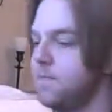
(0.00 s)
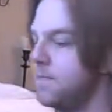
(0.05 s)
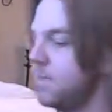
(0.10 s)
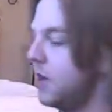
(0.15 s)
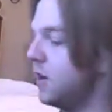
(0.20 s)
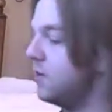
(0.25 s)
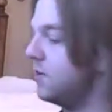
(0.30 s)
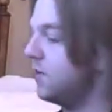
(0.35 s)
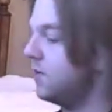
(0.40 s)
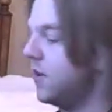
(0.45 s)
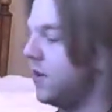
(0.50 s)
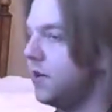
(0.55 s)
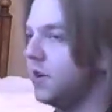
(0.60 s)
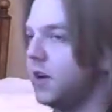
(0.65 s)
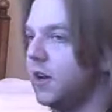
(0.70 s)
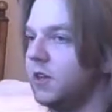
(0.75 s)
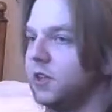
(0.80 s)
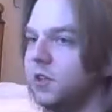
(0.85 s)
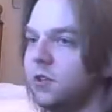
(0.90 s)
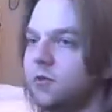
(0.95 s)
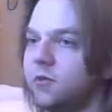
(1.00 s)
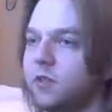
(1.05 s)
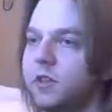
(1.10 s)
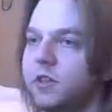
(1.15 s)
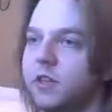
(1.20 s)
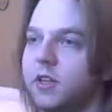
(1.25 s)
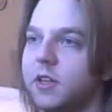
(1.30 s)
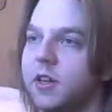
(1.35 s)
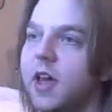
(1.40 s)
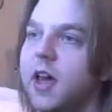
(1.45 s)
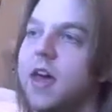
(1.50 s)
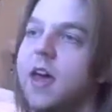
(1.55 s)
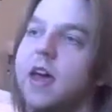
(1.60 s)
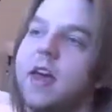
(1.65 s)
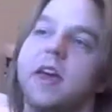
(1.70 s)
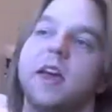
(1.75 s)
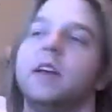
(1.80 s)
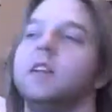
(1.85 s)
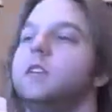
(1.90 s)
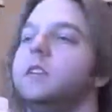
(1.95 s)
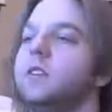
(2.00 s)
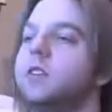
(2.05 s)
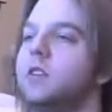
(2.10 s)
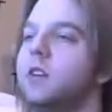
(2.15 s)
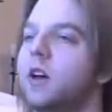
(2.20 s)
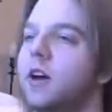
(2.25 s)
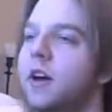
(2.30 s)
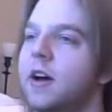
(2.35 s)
Very nice little Riesling. It's